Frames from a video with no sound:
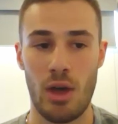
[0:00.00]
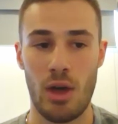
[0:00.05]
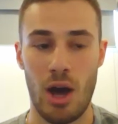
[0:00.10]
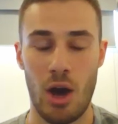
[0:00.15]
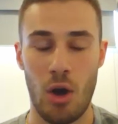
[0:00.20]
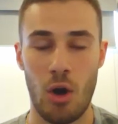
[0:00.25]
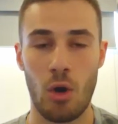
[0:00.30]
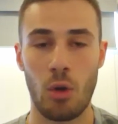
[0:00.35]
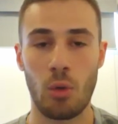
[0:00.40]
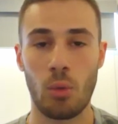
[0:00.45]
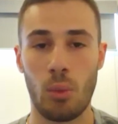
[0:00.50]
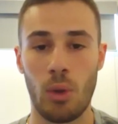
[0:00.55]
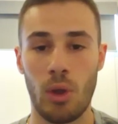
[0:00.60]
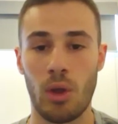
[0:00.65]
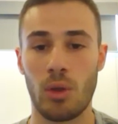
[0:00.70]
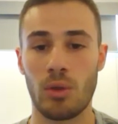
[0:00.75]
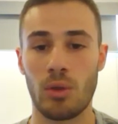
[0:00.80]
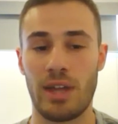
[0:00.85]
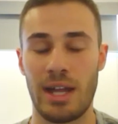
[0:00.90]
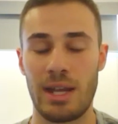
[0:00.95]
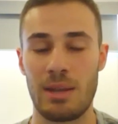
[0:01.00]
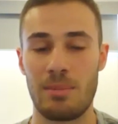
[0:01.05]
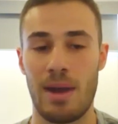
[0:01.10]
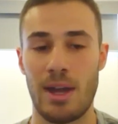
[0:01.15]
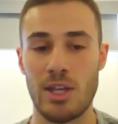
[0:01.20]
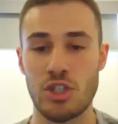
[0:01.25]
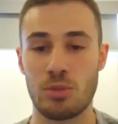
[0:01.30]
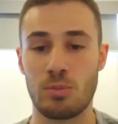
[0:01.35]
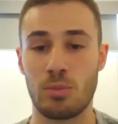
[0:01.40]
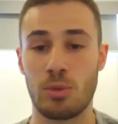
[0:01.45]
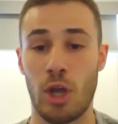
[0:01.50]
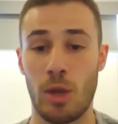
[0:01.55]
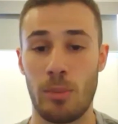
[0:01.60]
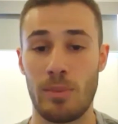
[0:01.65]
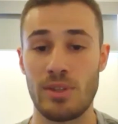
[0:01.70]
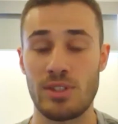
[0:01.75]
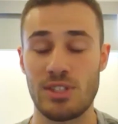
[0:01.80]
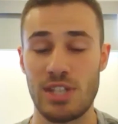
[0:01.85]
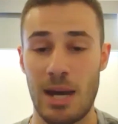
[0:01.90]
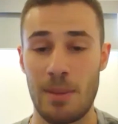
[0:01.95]
a whole world unimaginable
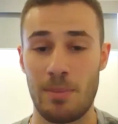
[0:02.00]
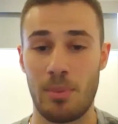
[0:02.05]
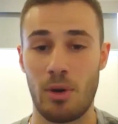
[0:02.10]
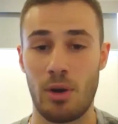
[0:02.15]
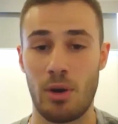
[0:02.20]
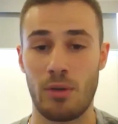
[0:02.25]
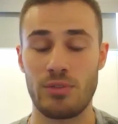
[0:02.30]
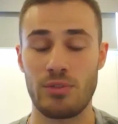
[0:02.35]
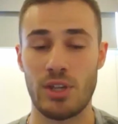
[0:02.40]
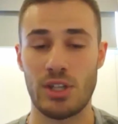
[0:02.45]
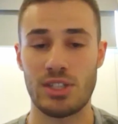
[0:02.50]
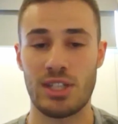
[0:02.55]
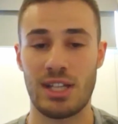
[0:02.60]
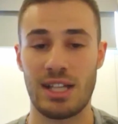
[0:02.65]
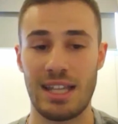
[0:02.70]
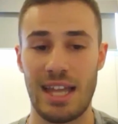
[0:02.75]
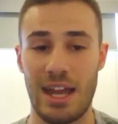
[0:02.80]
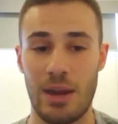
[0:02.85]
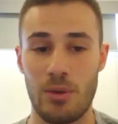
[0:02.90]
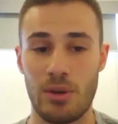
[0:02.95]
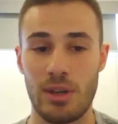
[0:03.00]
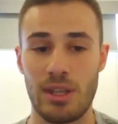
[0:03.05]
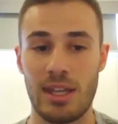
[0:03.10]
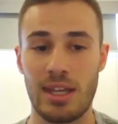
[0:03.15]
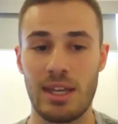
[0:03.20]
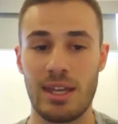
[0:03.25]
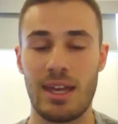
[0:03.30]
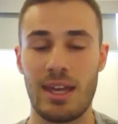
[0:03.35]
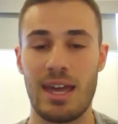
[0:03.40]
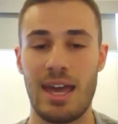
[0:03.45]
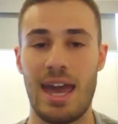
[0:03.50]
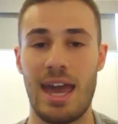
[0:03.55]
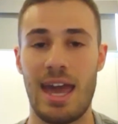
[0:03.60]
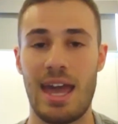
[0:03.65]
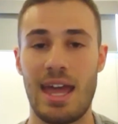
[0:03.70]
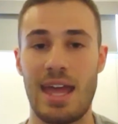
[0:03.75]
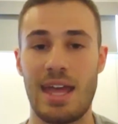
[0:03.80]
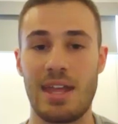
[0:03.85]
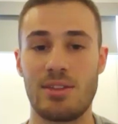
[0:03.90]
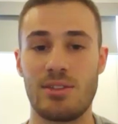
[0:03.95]
opens up of just clarity
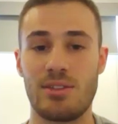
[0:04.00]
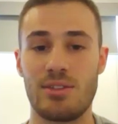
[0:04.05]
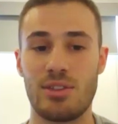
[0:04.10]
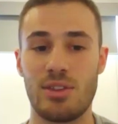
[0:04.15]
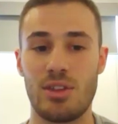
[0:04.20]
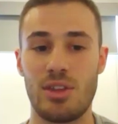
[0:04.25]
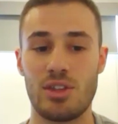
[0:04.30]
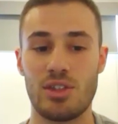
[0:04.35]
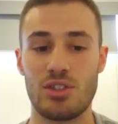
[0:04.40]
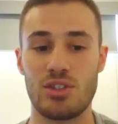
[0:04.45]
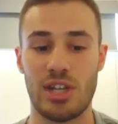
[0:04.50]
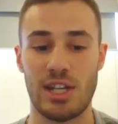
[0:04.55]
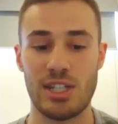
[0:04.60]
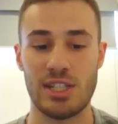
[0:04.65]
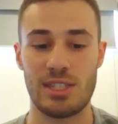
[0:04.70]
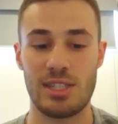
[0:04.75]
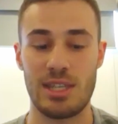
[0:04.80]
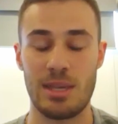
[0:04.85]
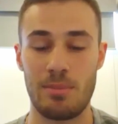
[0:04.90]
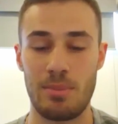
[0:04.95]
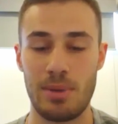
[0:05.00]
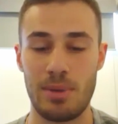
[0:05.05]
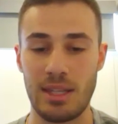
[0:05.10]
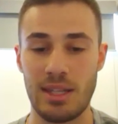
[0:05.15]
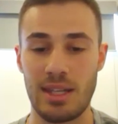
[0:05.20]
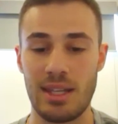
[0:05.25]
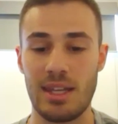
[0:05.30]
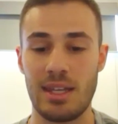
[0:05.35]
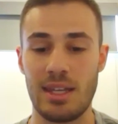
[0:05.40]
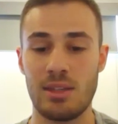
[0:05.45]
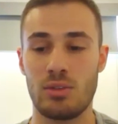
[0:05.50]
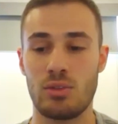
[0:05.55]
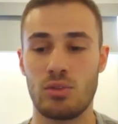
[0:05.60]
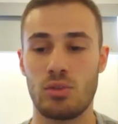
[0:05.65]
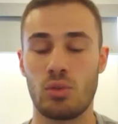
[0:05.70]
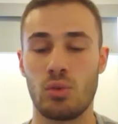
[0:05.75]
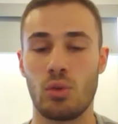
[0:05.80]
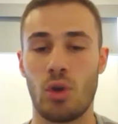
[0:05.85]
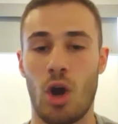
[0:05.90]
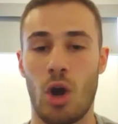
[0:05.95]
and just the ability
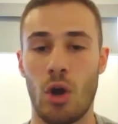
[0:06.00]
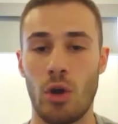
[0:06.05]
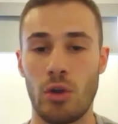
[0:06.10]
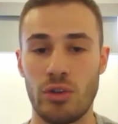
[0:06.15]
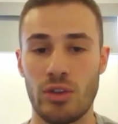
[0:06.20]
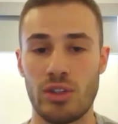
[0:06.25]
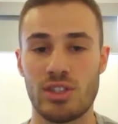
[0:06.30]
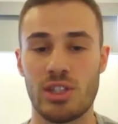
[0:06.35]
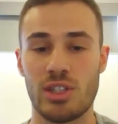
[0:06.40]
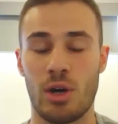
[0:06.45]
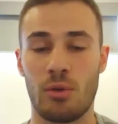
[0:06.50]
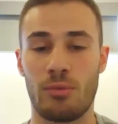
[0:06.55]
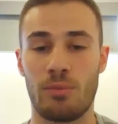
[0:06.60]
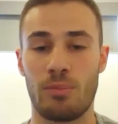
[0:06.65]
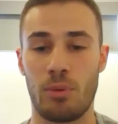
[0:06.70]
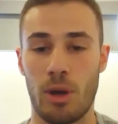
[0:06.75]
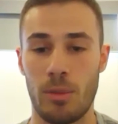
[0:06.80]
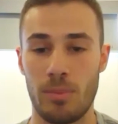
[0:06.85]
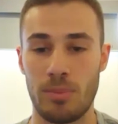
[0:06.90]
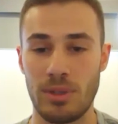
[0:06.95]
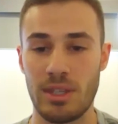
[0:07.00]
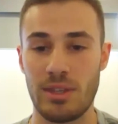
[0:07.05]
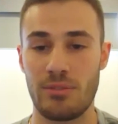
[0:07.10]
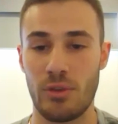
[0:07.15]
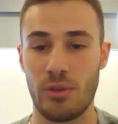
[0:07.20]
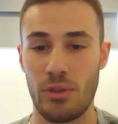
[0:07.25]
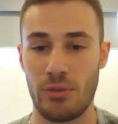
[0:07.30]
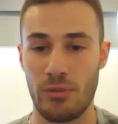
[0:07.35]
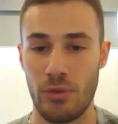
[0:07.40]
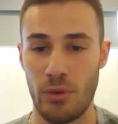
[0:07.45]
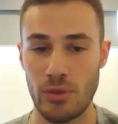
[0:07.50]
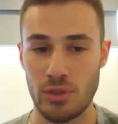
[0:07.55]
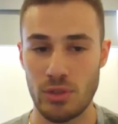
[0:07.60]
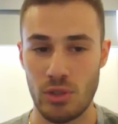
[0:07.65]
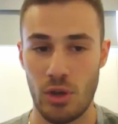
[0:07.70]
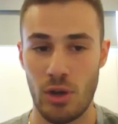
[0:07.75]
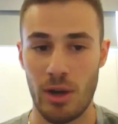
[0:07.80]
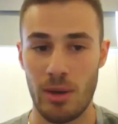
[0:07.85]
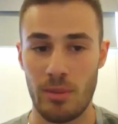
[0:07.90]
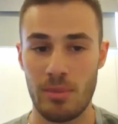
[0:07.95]
to own yourself properly for the first
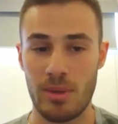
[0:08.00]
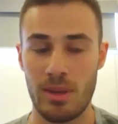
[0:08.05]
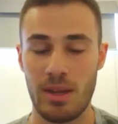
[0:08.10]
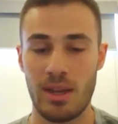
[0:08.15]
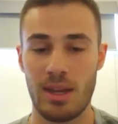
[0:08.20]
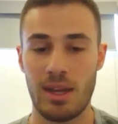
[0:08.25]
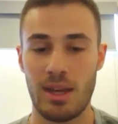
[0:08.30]
time.